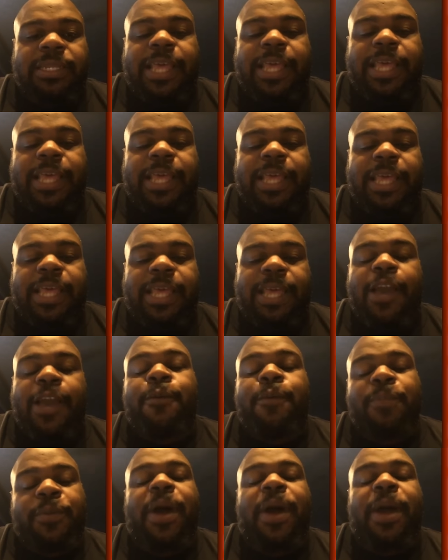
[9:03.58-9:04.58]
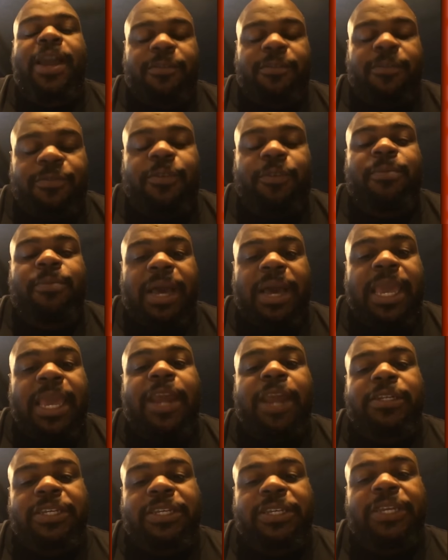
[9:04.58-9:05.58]
but they're gonna be rocking for him. I
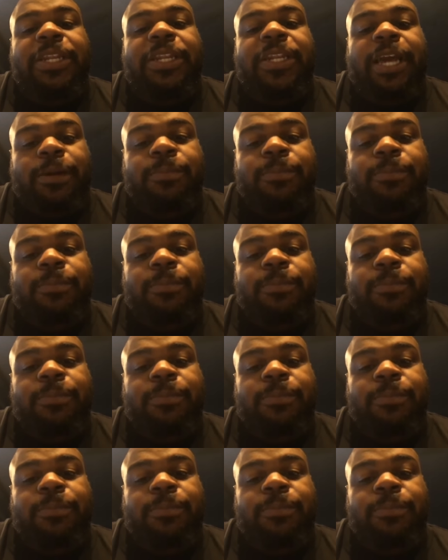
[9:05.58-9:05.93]
guarantee you